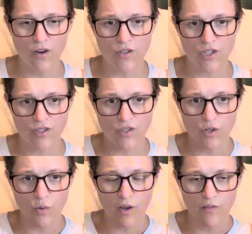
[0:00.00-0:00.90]
auctions
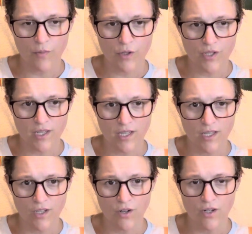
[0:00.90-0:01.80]

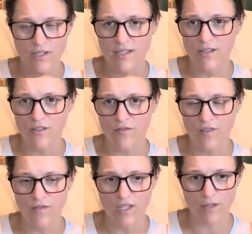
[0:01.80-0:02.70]
12%, yard sales
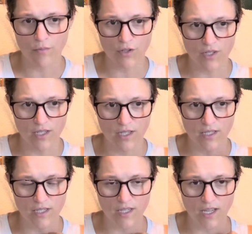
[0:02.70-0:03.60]

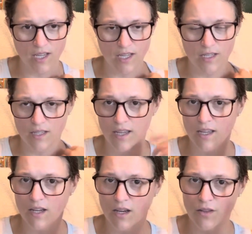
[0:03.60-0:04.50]
15%, and like
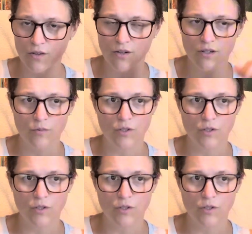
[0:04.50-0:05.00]
other,